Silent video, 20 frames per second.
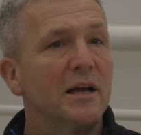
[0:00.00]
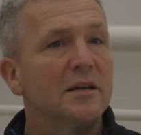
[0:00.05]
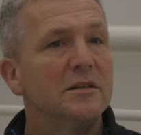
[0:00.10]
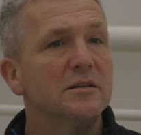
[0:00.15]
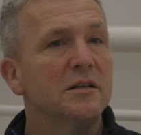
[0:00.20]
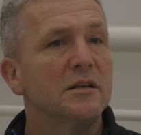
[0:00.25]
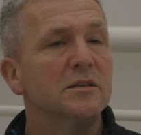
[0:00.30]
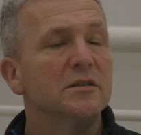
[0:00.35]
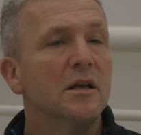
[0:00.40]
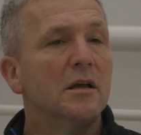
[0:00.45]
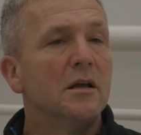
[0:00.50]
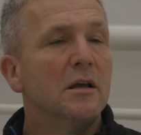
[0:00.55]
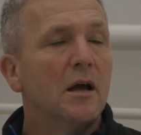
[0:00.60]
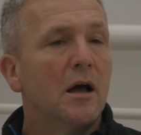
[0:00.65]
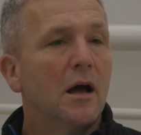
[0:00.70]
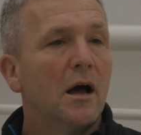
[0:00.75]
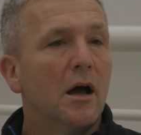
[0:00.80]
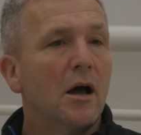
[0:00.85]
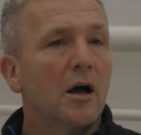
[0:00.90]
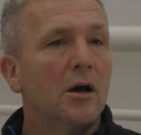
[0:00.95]
case is
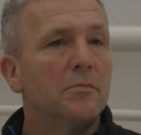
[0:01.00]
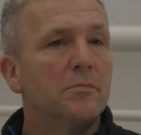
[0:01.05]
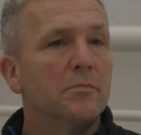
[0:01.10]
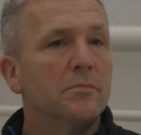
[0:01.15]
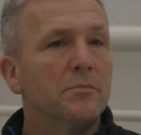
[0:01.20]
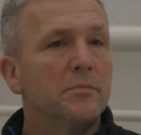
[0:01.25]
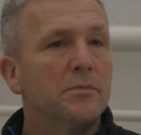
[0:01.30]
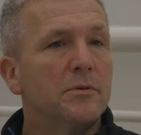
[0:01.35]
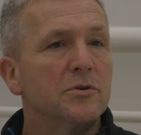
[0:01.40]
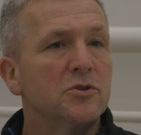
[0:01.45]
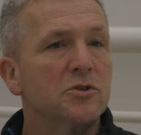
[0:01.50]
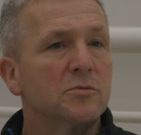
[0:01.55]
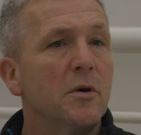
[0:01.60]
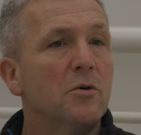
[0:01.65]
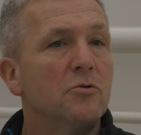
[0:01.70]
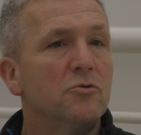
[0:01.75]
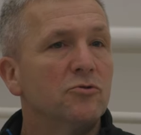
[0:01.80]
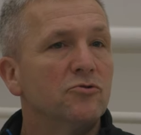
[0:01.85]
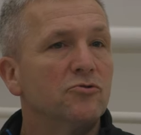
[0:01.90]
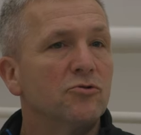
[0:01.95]
um, the
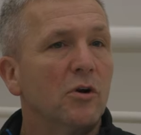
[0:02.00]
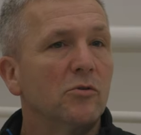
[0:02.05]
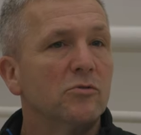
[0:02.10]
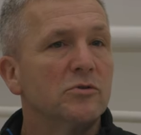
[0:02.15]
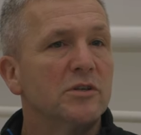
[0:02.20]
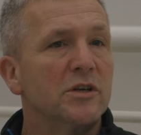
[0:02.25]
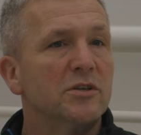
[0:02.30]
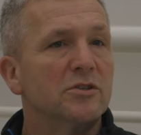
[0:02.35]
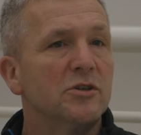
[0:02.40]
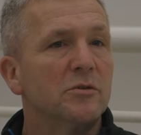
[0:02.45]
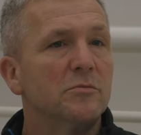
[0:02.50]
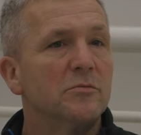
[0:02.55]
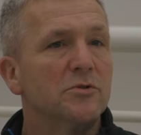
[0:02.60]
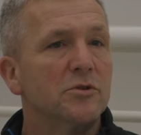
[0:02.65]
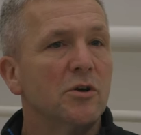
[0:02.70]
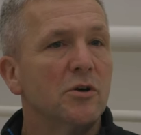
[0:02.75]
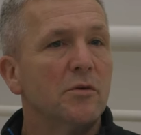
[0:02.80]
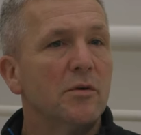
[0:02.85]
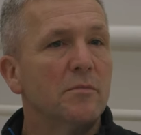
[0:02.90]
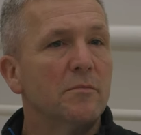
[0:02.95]
smoke control
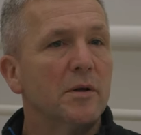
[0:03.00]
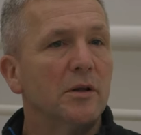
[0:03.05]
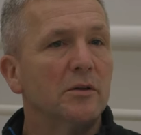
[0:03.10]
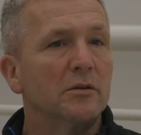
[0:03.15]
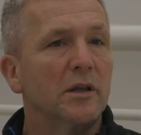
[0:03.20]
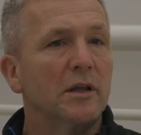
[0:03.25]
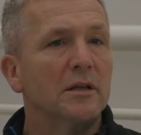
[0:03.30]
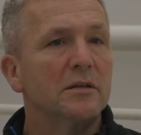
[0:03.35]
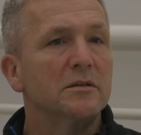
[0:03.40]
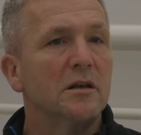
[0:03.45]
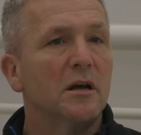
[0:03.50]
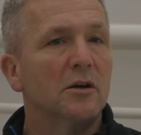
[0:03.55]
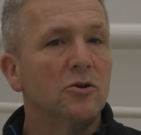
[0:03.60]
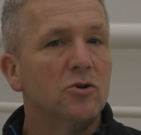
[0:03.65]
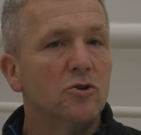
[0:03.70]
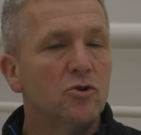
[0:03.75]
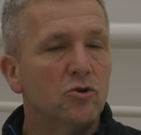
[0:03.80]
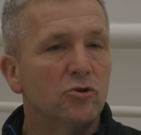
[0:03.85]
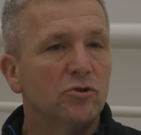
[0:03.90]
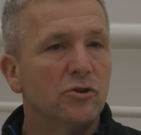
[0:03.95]
systems that are in buildings,
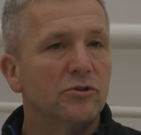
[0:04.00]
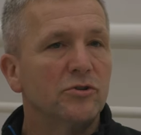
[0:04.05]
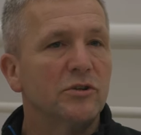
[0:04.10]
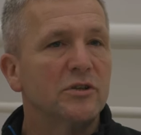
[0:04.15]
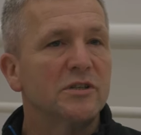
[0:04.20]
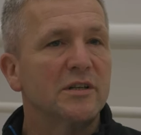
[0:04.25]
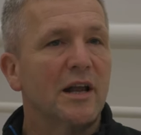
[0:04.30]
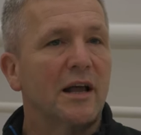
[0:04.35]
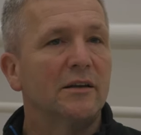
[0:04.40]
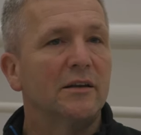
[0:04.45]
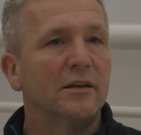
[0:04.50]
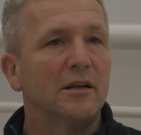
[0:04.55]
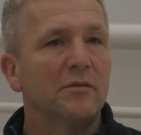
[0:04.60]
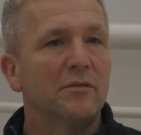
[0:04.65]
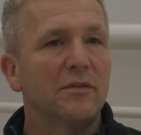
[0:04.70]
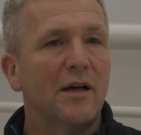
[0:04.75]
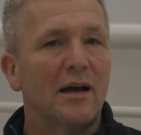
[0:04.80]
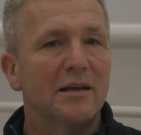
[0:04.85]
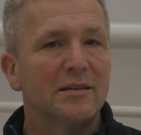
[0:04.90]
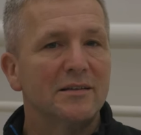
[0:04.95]
a good understanding
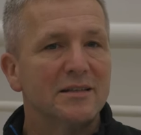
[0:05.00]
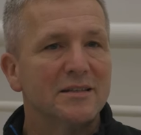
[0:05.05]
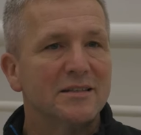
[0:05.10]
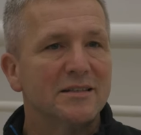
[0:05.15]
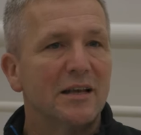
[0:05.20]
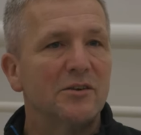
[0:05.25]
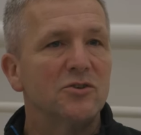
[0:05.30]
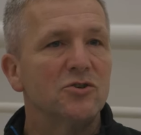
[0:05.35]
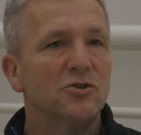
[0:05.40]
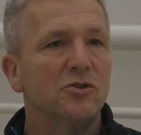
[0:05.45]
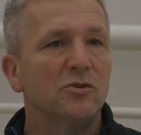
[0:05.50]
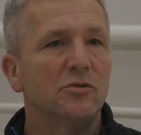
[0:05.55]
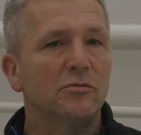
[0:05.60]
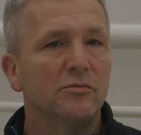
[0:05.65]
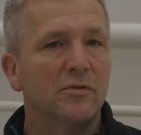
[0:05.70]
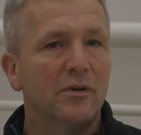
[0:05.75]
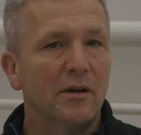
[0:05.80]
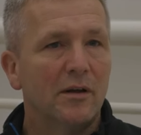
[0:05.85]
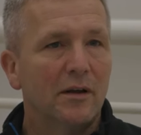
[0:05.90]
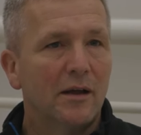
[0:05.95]
of that is essential
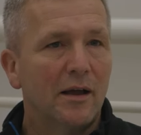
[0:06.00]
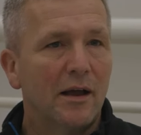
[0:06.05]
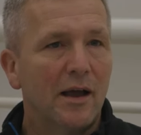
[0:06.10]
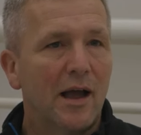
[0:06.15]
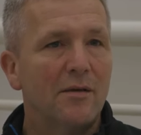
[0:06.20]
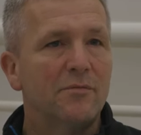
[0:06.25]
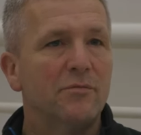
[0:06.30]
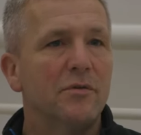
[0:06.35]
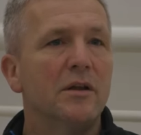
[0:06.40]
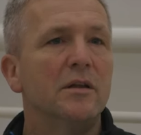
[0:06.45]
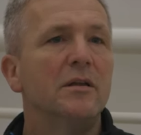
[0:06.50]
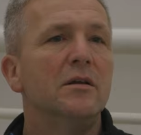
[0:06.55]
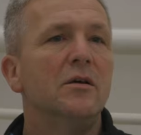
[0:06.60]
for every